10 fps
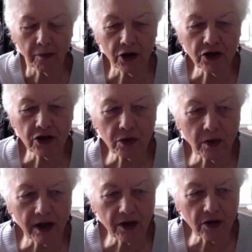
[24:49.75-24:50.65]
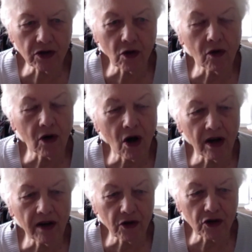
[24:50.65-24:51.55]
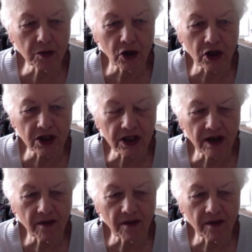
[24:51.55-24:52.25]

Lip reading: purchase one of those or all of those books?